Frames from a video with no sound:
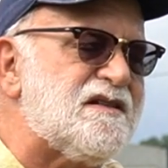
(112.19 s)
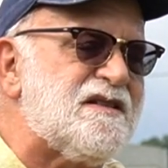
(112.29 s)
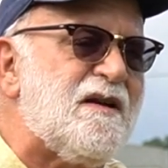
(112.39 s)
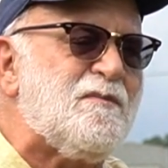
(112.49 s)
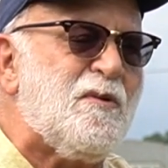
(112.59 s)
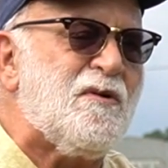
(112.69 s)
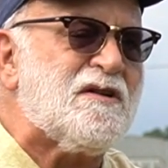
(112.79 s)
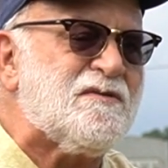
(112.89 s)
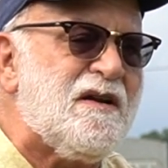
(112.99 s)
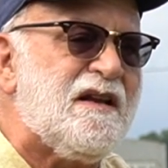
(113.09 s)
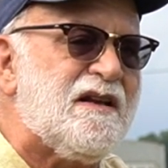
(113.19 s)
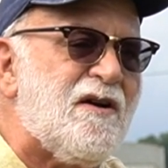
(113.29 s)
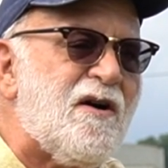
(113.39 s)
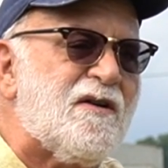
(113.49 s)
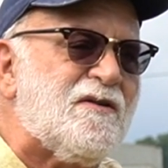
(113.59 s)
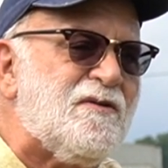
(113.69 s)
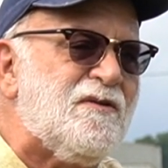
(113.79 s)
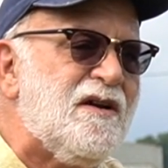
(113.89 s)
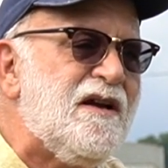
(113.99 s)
sun porch reading the article